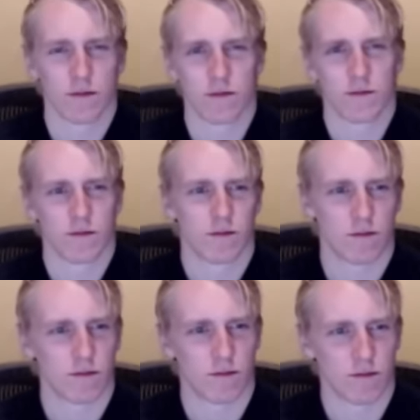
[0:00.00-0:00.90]

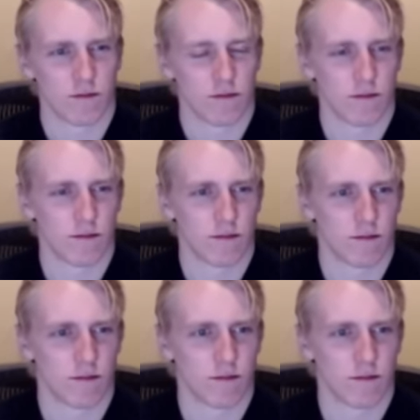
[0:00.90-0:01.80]

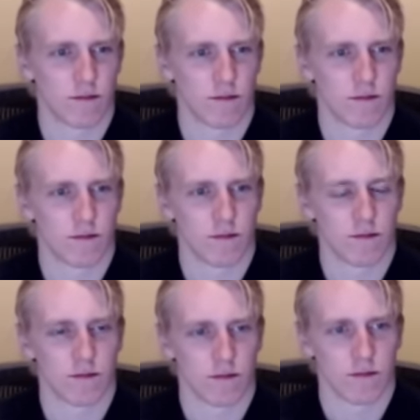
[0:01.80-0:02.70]

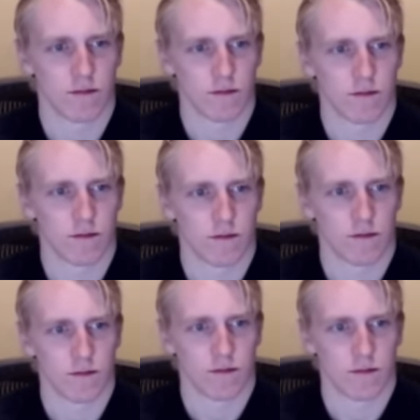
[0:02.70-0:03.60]

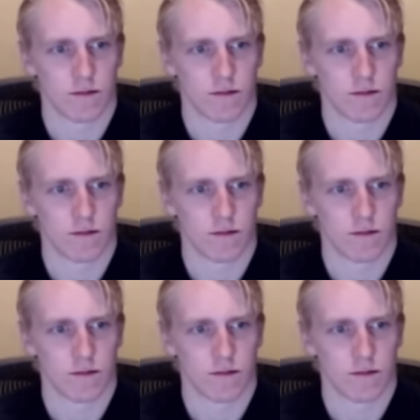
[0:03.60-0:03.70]
[no speech]